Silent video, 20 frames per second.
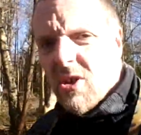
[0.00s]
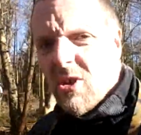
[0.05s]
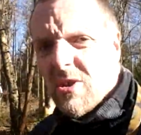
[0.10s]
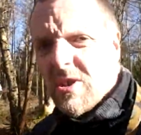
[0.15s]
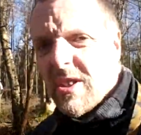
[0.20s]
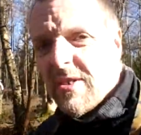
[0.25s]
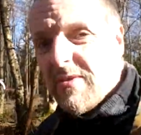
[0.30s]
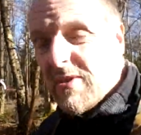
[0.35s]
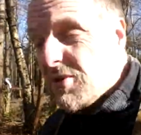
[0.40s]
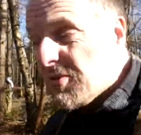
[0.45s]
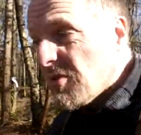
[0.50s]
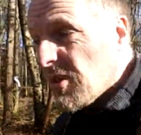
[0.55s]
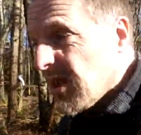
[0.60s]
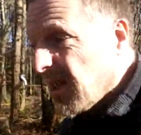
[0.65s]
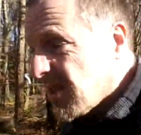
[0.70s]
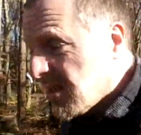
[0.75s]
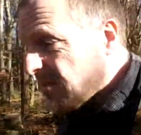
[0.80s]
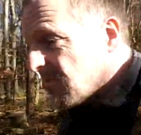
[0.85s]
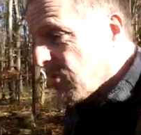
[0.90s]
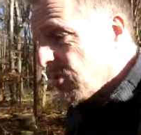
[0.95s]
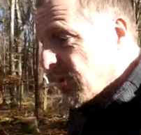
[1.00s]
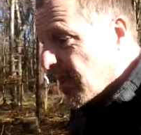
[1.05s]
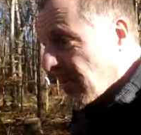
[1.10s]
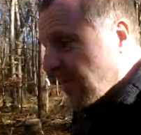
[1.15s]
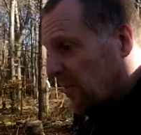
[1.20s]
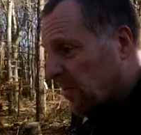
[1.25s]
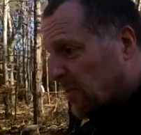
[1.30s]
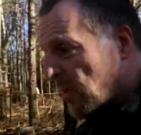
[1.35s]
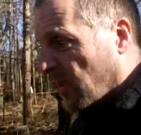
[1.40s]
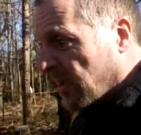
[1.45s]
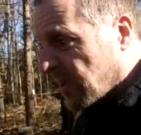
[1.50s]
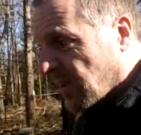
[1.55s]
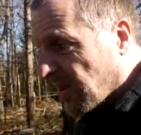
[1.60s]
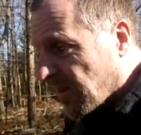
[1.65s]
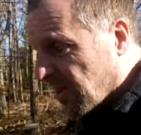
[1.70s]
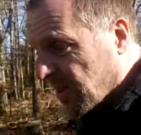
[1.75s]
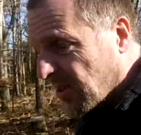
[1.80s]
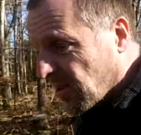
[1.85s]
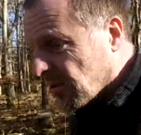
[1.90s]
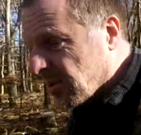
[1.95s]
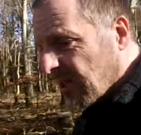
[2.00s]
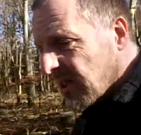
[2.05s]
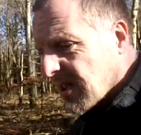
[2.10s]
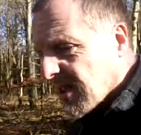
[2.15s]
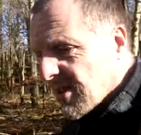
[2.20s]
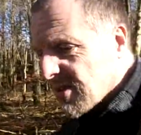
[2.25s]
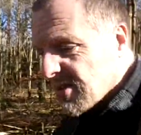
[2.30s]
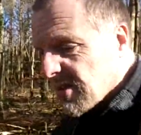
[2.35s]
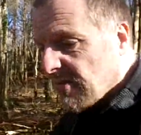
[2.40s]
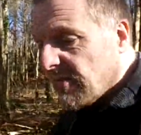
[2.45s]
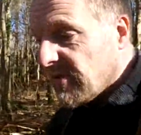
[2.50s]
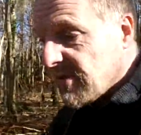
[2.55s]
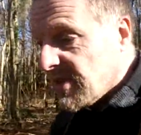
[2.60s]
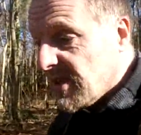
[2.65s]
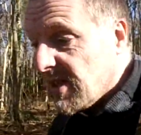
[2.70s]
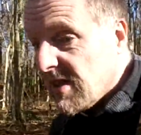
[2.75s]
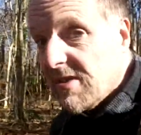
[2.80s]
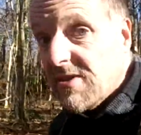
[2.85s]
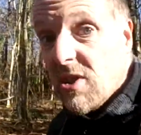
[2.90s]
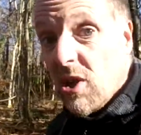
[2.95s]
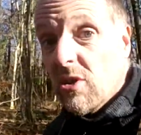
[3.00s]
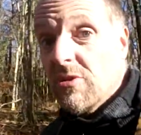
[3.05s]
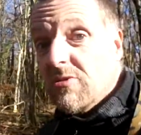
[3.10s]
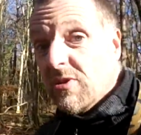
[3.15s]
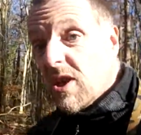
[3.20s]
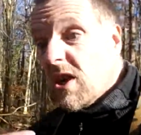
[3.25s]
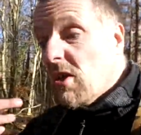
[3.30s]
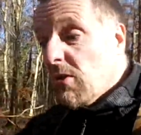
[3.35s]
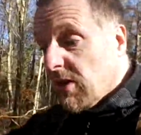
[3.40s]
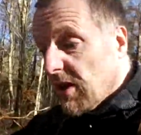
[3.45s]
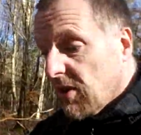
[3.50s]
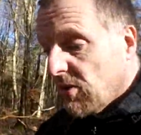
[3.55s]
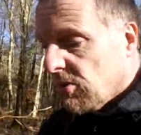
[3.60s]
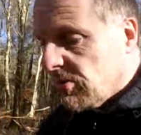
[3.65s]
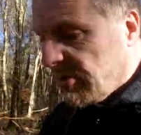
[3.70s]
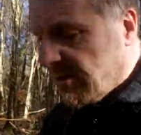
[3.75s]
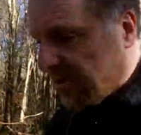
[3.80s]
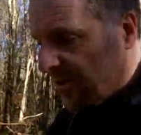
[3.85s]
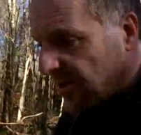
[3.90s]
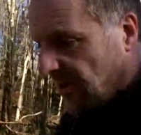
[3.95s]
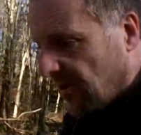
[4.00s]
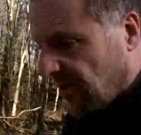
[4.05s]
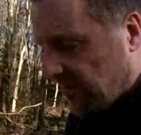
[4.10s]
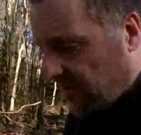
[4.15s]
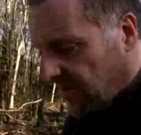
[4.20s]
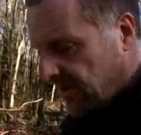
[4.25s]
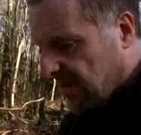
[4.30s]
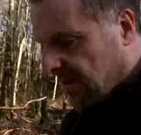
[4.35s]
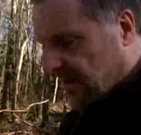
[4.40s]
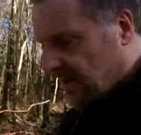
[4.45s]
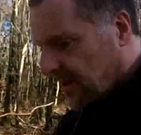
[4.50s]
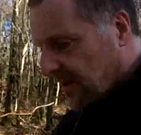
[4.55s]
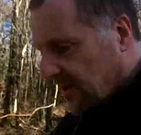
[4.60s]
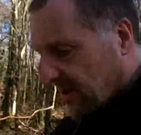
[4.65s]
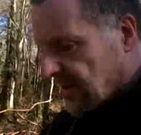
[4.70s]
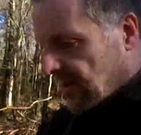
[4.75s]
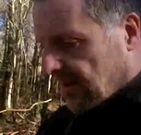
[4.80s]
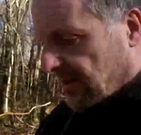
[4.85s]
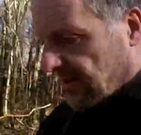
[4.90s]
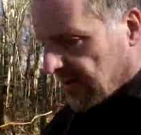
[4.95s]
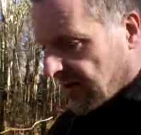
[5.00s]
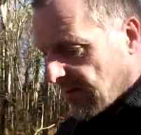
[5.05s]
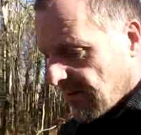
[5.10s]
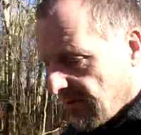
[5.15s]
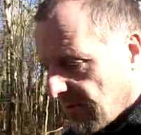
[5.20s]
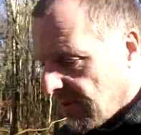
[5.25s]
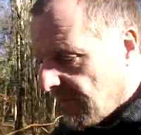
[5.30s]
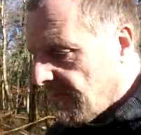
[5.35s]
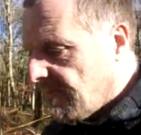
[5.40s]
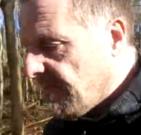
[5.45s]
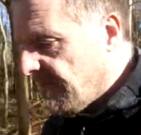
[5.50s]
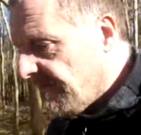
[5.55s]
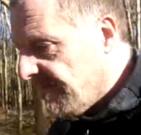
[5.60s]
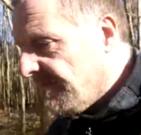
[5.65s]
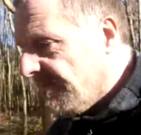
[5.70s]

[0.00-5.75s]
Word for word: I never treated them or never put nothing on it because obviously it's ongoing all the time. So um,